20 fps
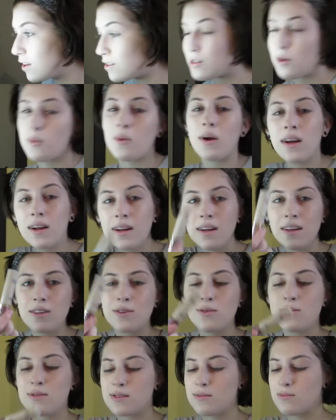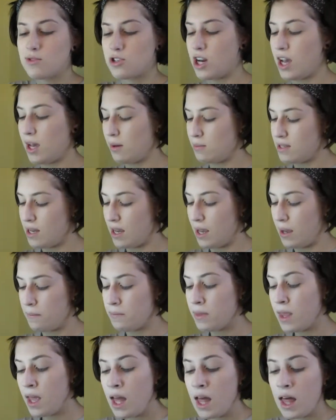So we're gonna use some Shape
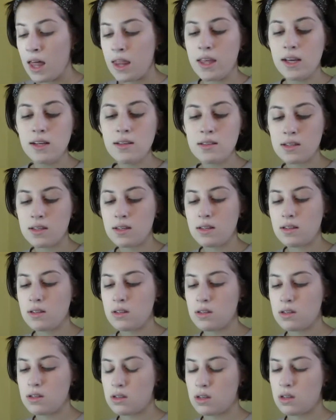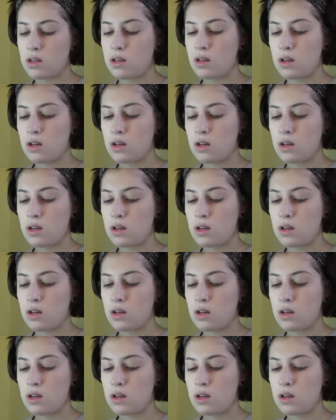Tape. This is